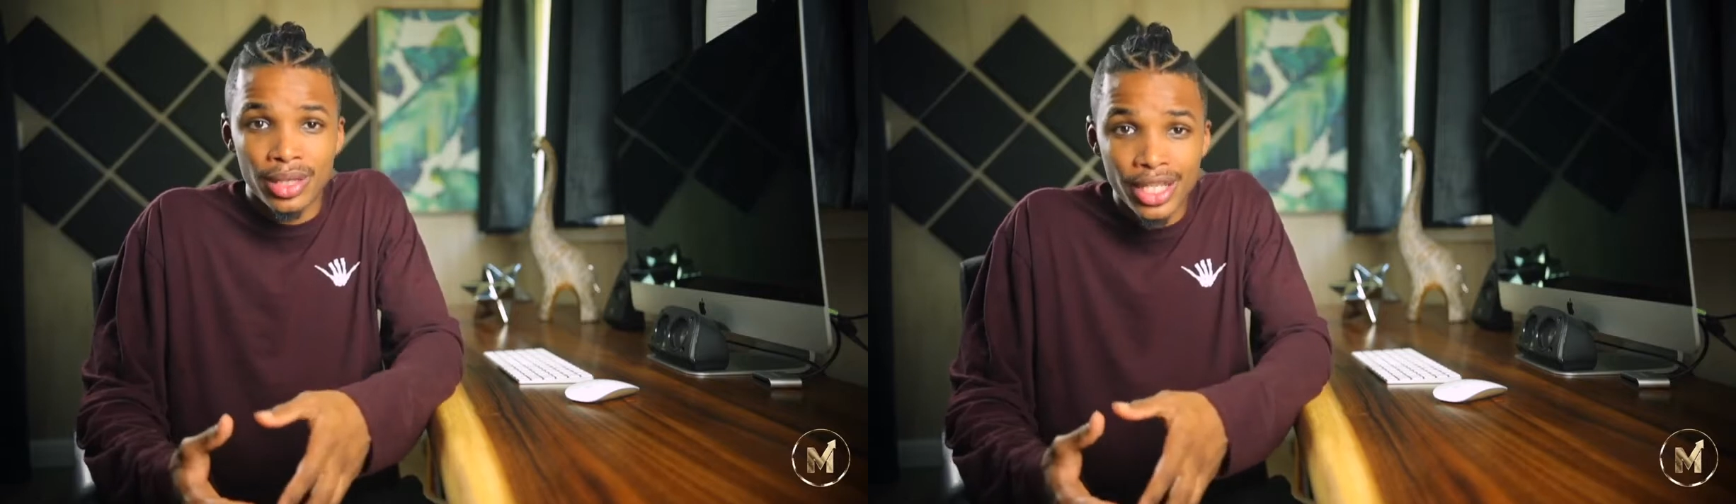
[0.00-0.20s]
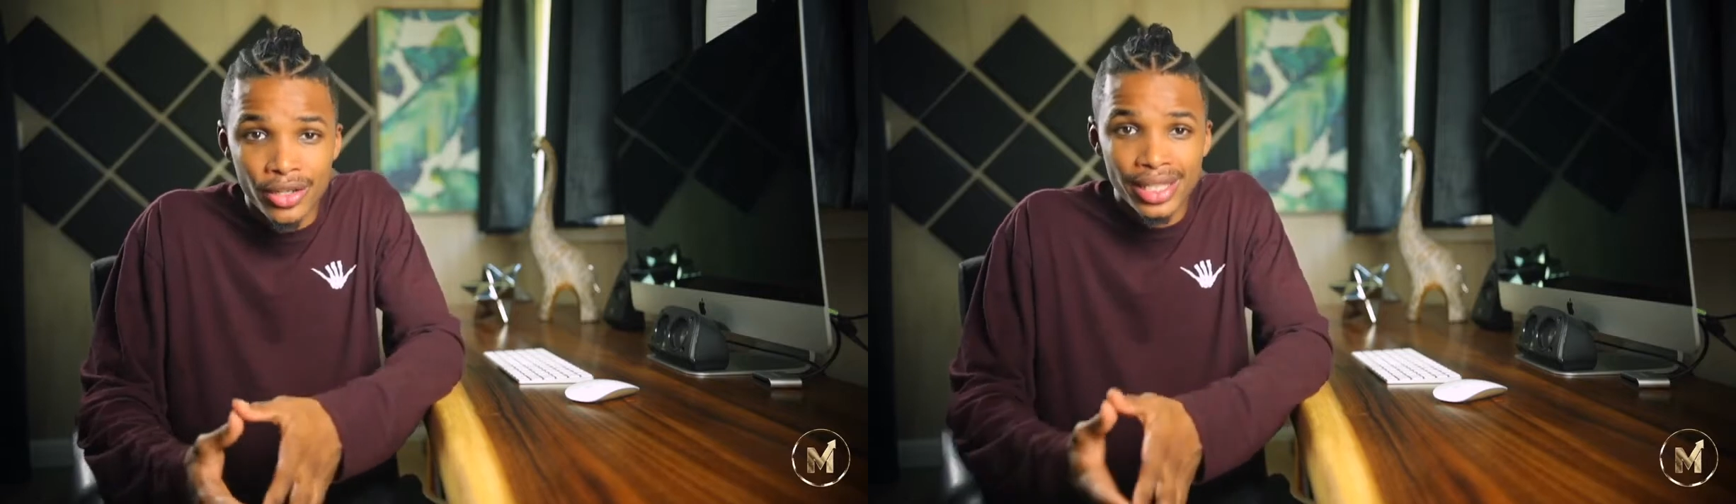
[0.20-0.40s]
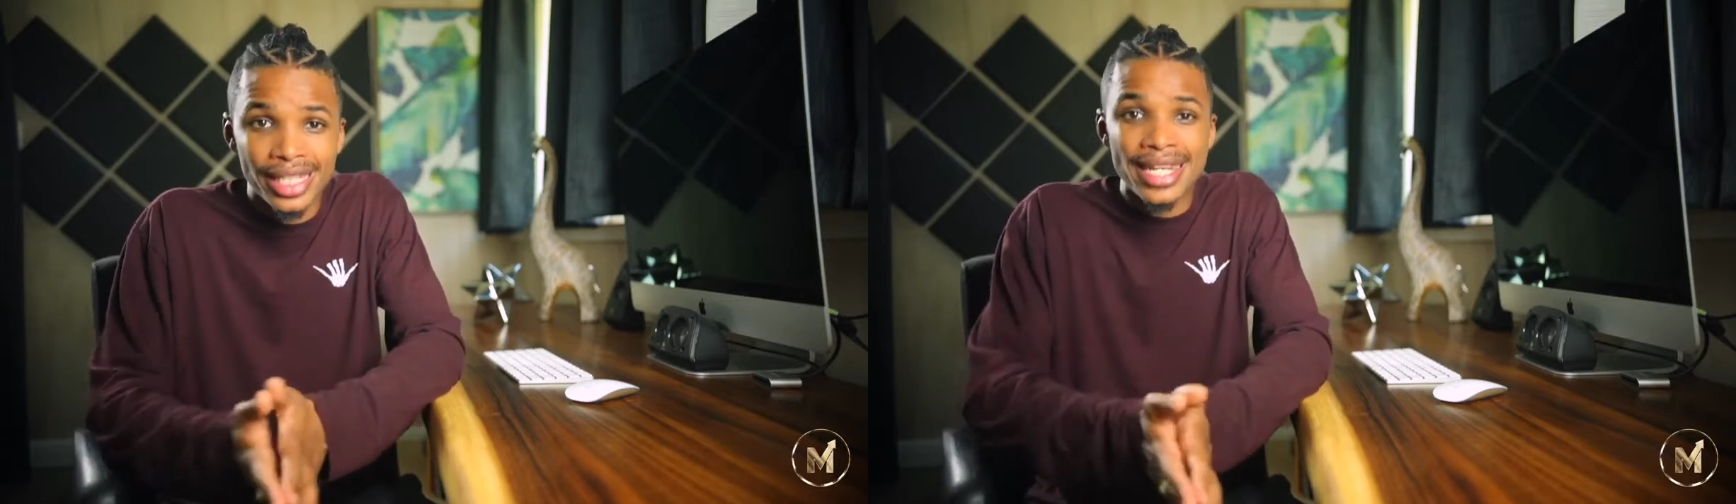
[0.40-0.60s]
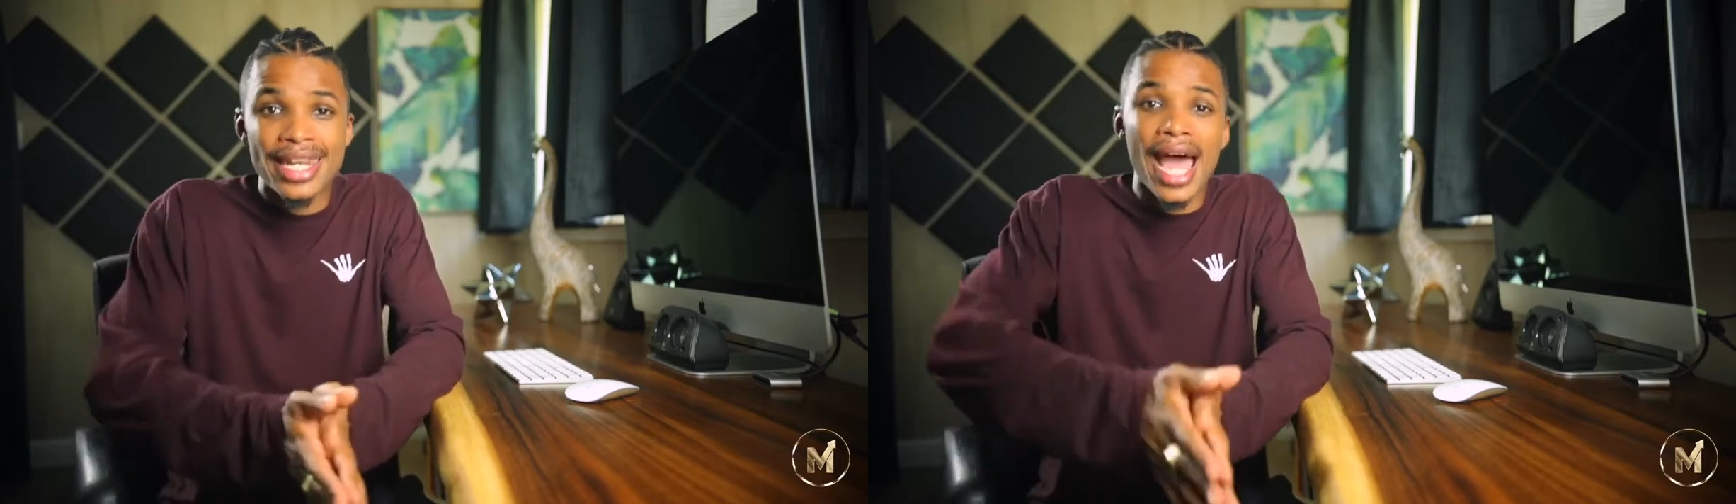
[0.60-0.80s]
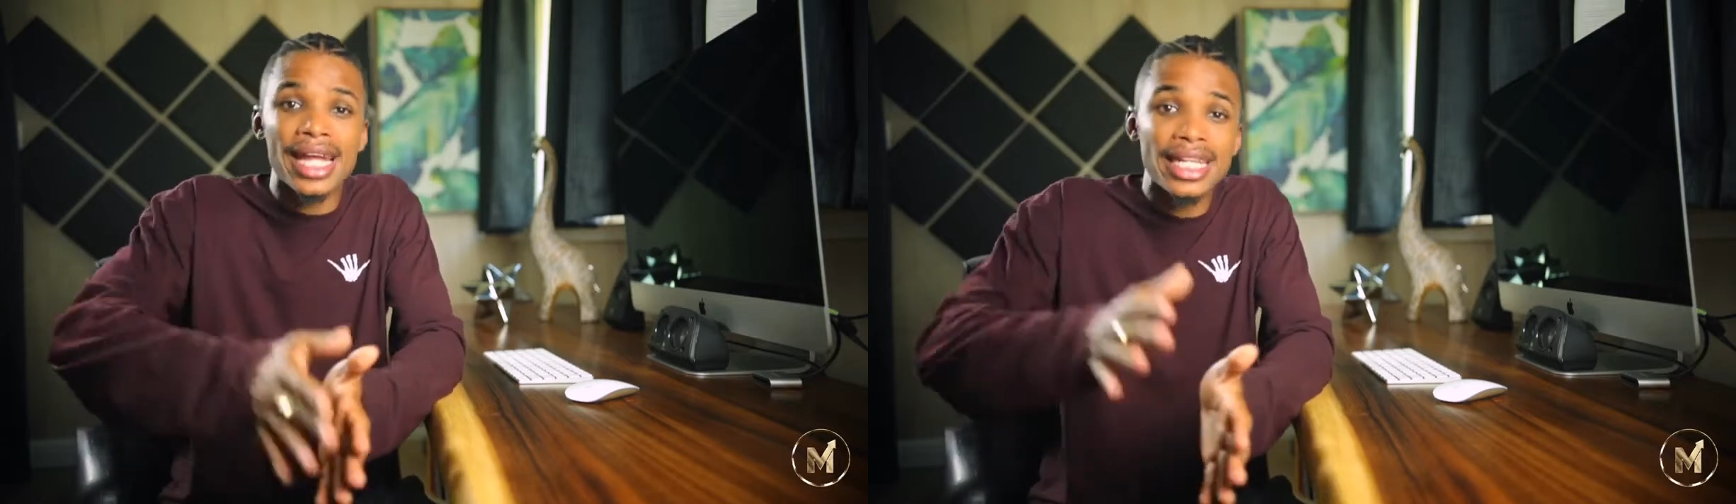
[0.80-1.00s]
Literally
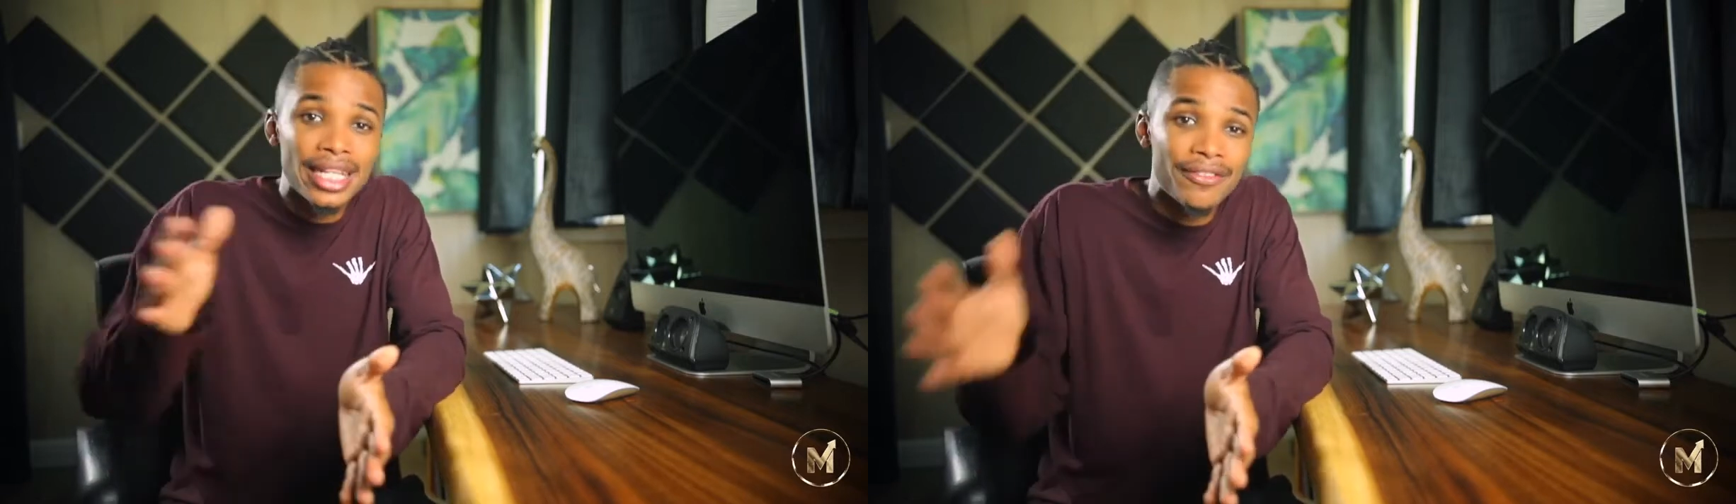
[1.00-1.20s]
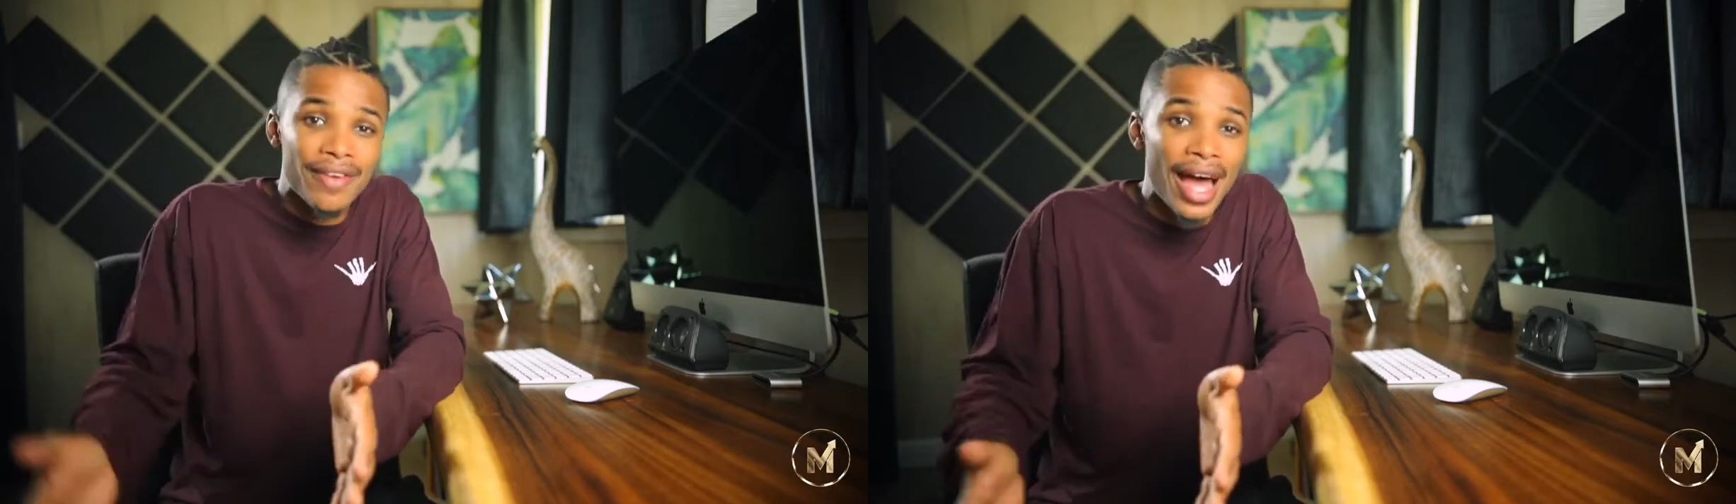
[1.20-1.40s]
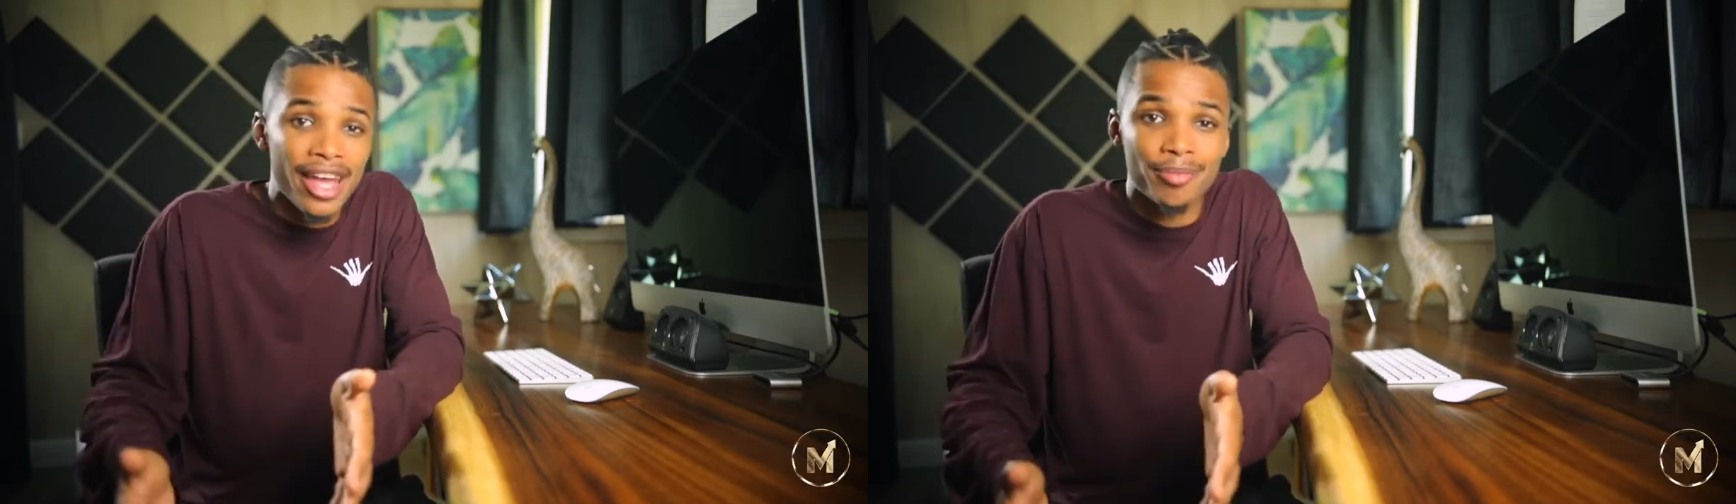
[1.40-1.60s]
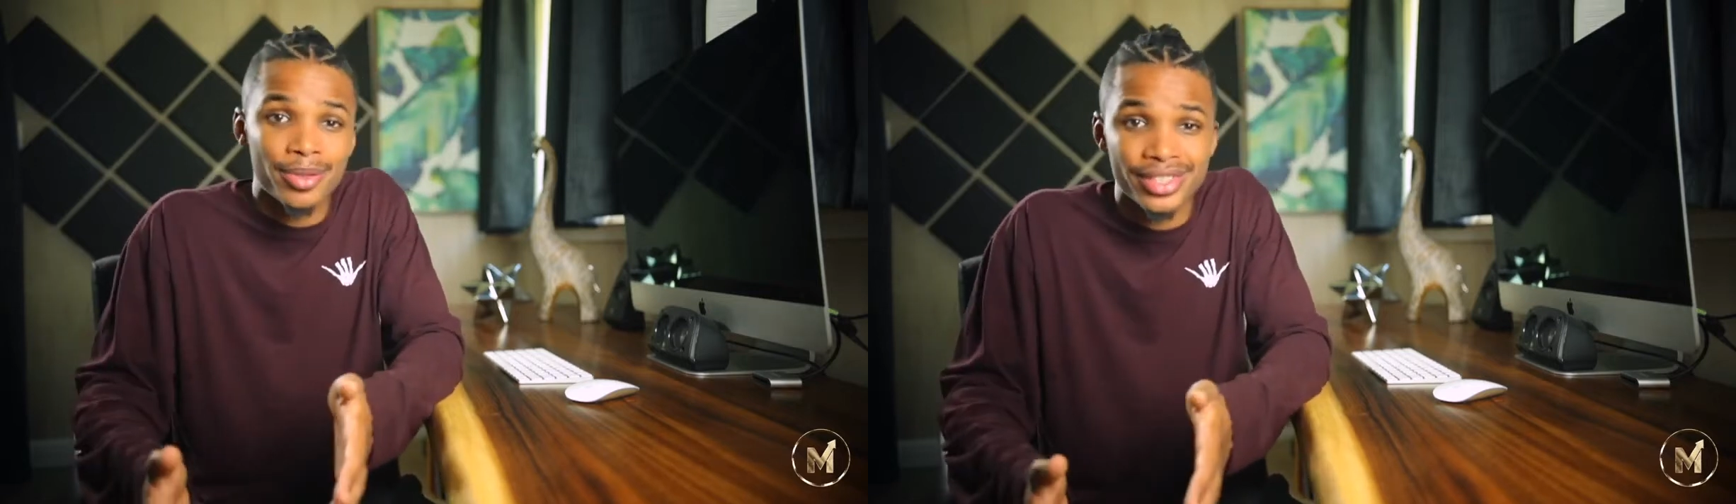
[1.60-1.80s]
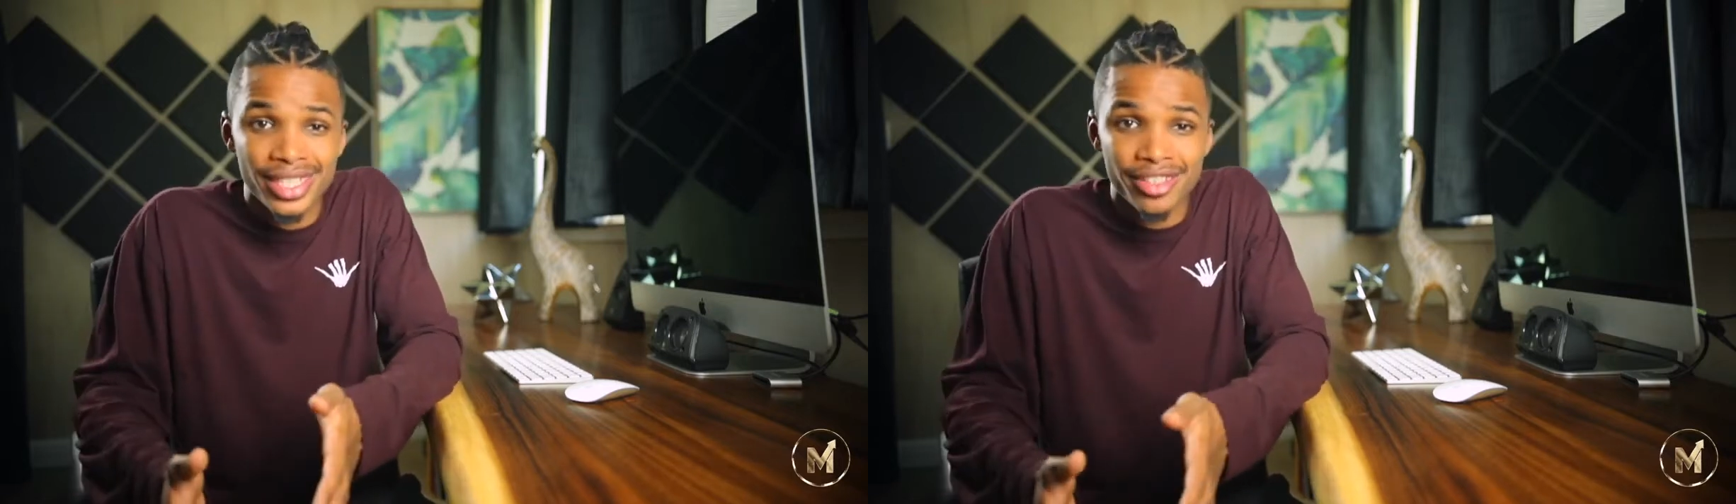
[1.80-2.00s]

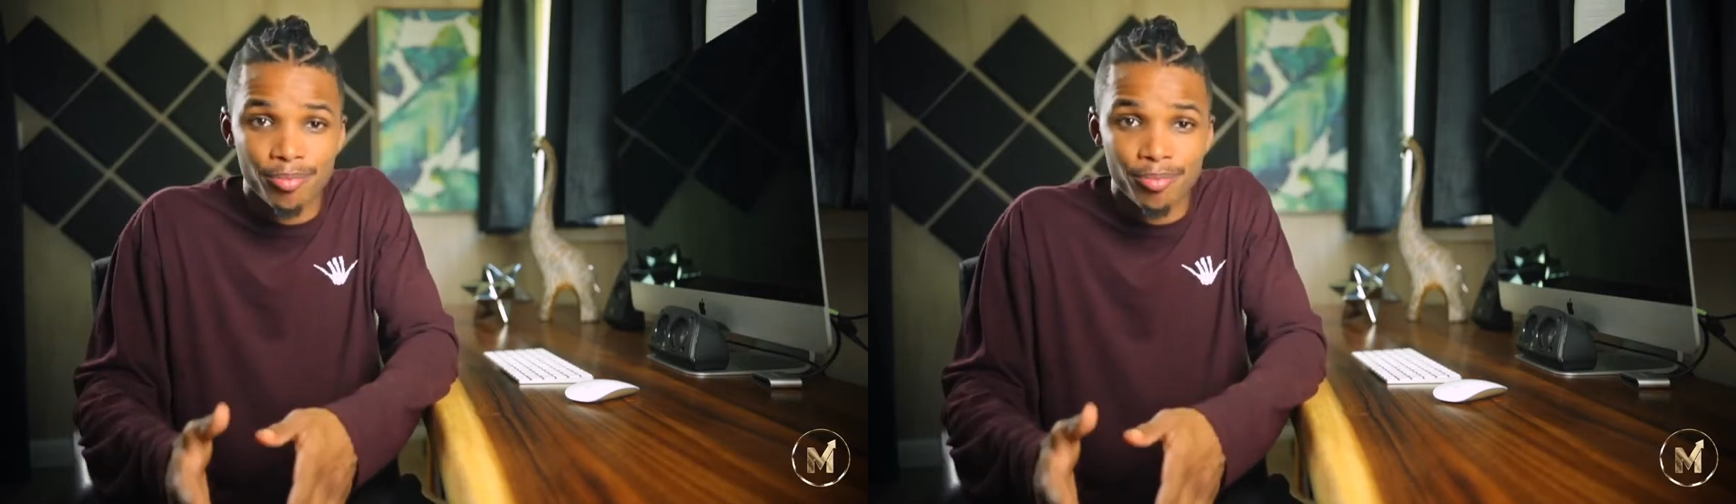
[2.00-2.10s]
95%